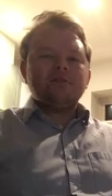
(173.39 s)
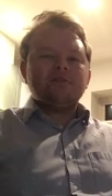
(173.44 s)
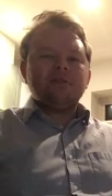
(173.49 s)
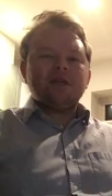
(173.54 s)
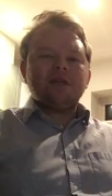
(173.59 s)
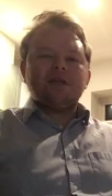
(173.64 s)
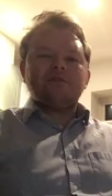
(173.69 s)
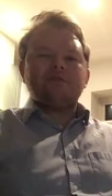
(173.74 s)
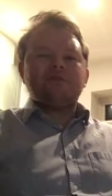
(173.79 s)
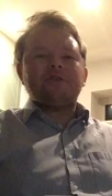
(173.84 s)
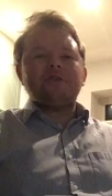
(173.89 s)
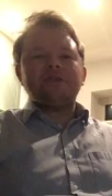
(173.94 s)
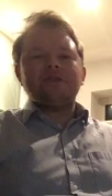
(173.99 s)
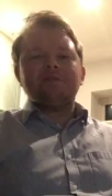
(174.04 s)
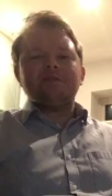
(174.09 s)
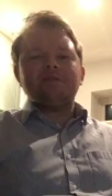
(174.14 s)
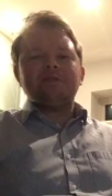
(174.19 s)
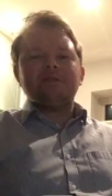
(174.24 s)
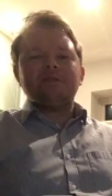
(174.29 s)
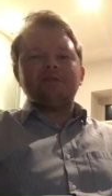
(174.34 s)
playing
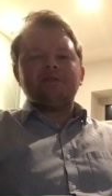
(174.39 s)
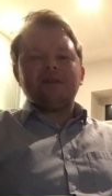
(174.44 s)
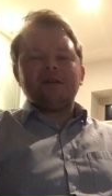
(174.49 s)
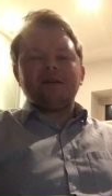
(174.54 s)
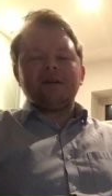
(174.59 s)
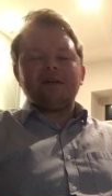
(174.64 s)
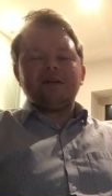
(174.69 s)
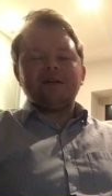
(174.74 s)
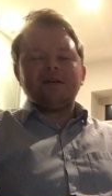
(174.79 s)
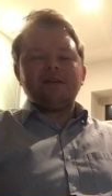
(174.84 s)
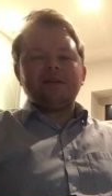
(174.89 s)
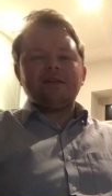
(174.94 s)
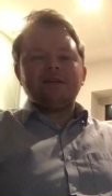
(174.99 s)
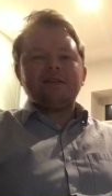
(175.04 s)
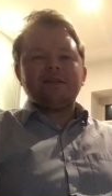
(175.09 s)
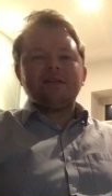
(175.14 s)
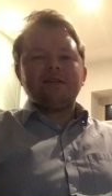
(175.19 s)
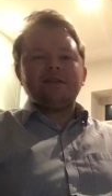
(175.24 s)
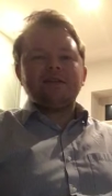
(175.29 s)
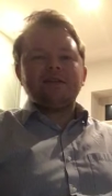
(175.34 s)
frisbee in the park.
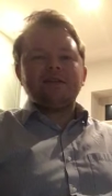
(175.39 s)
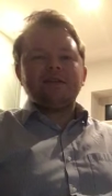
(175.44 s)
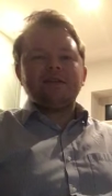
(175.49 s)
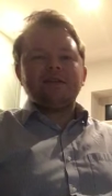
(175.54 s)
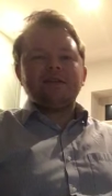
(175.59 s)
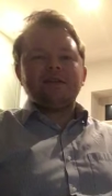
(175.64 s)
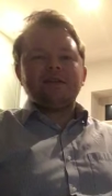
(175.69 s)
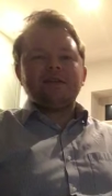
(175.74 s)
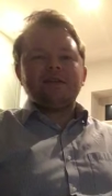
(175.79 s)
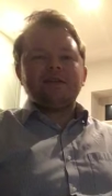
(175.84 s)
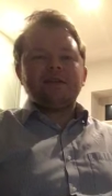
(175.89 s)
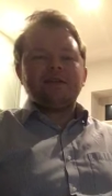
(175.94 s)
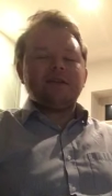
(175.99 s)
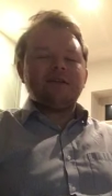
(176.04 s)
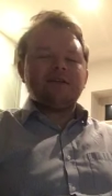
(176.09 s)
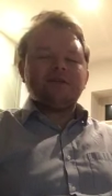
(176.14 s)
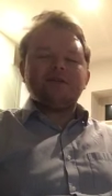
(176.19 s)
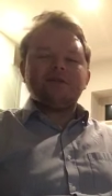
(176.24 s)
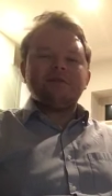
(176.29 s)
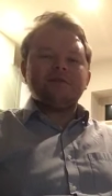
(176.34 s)

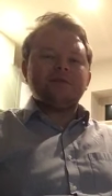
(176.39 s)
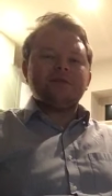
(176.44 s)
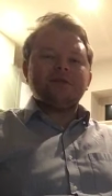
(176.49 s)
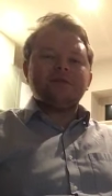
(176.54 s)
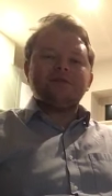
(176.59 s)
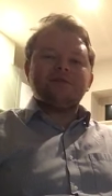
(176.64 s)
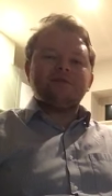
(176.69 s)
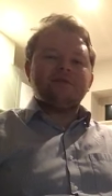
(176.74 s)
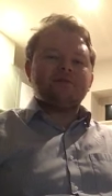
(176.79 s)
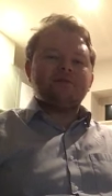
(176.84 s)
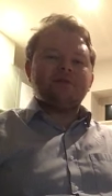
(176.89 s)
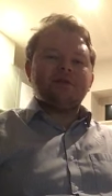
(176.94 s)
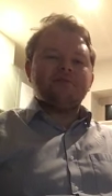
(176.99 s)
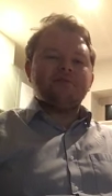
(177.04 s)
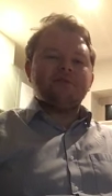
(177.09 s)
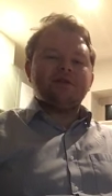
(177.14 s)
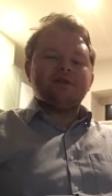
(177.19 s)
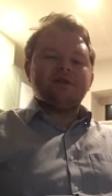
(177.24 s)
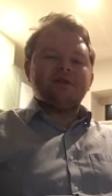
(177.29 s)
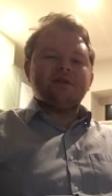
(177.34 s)
And I know we talked about
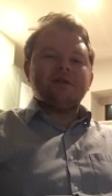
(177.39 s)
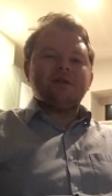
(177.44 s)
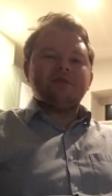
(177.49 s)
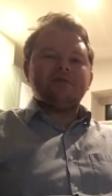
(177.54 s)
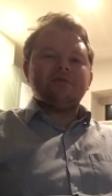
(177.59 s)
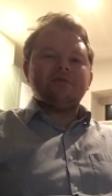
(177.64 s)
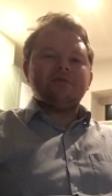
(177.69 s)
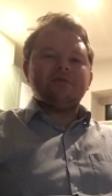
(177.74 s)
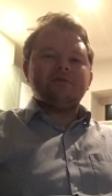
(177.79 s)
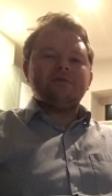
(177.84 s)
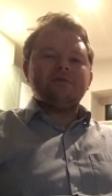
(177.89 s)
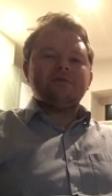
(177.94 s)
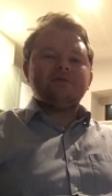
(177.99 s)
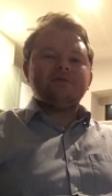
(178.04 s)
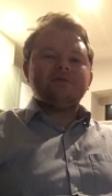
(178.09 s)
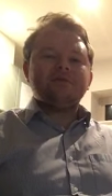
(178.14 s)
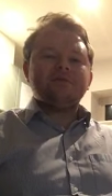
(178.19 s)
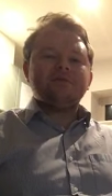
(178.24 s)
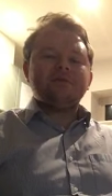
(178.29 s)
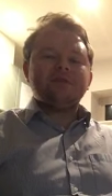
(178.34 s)
meeting up, and
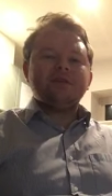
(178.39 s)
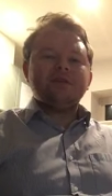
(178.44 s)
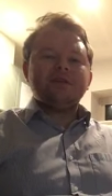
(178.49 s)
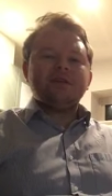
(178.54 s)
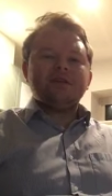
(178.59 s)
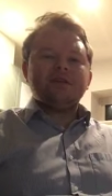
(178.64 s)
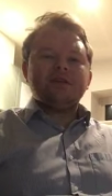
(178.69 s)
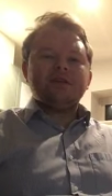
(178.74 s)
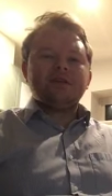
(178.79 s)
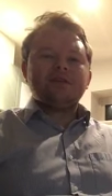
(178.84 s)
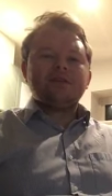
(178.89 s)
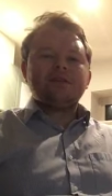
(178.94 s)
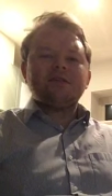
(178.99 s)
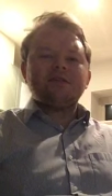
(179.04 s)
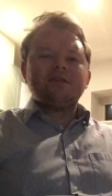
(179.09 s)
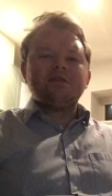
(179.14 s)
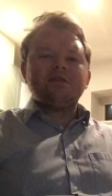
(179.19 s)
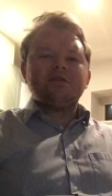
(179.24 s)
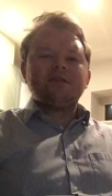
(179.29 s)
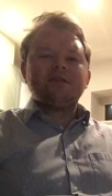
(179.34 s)
I
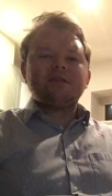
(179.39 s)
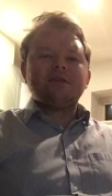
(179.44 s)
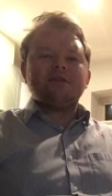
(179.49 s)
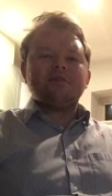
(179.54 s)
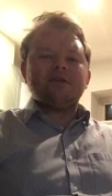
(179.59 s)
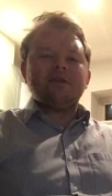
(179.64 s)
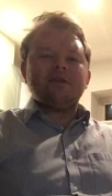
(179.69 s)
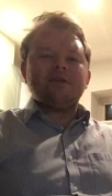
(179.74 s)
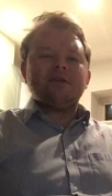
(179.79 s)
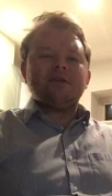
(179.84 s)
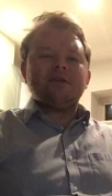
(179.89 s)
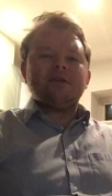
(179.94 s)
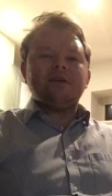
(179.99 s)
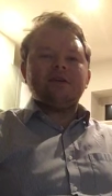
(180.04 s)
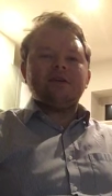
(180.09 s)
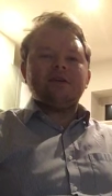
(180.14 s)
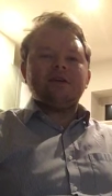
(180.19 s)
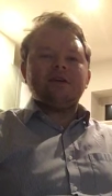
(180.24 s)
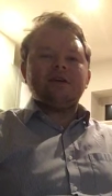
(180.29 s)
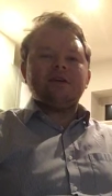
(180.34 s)
sent you a text about it.
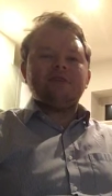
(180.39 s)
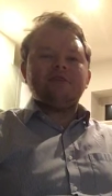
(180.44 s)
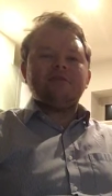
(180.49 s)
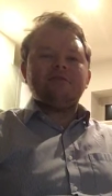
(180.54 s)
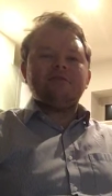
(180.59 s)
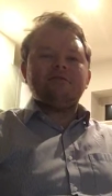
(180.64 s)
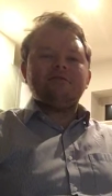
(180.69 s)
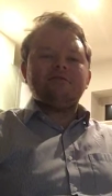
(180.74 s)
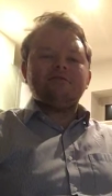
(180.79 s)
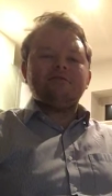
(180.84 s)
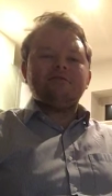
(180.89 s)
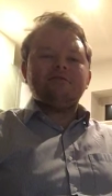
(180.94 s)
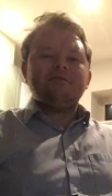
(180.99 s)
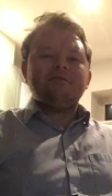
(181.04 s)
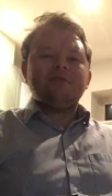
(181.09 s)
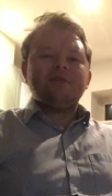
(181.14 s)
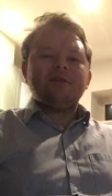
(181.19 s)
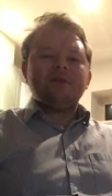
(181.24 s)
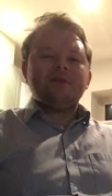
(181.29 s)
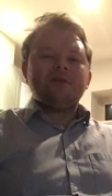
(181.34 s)
And then
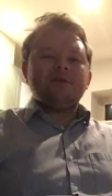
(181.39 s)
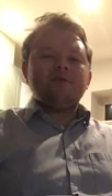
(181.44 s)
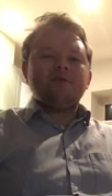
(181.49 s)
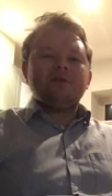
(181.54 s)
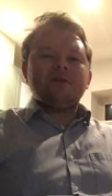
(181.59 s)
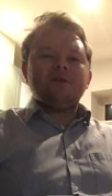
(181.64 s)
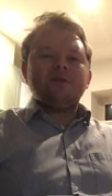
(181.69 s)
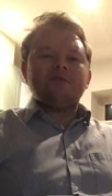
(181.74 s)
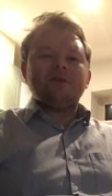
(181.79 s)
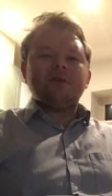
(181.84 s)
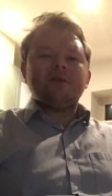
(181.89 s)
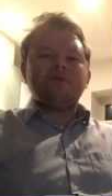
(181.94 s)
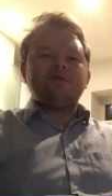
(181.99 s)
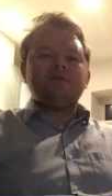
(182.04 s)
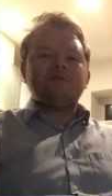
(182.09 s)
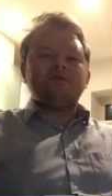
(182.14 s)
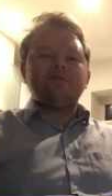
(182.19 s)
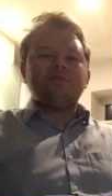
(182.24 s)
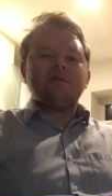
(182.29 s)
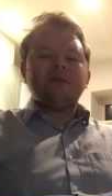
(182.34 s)
when you never
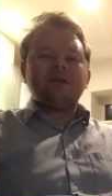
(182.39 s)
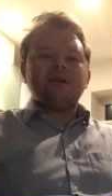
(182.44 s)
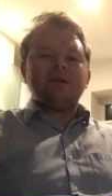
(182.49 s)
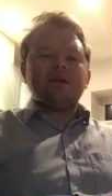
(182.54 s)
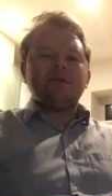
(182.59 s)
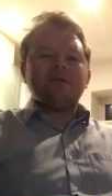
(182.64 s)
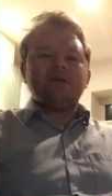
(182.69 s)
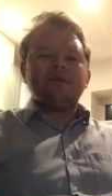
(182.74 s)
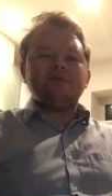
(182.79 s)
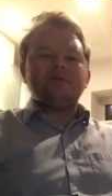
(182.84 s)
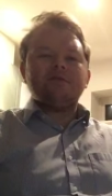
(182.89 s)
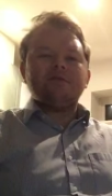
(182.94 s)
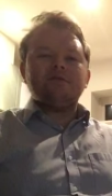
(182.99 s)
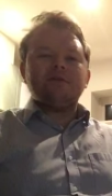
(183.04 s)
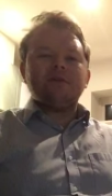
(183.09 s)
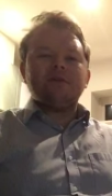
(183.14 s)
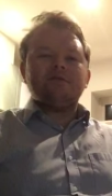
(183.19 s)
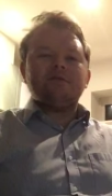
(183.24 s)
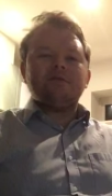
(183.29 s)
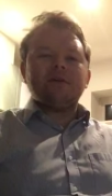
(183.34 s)
replied, I,
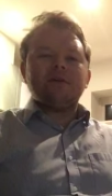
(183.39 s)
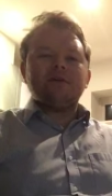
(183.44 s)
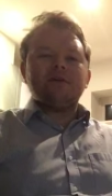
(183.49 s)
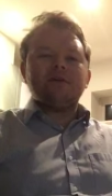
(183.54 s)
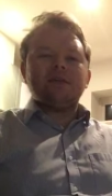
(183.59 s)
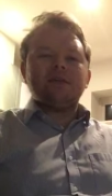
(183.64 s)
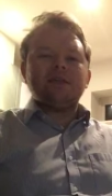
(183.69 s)
I felt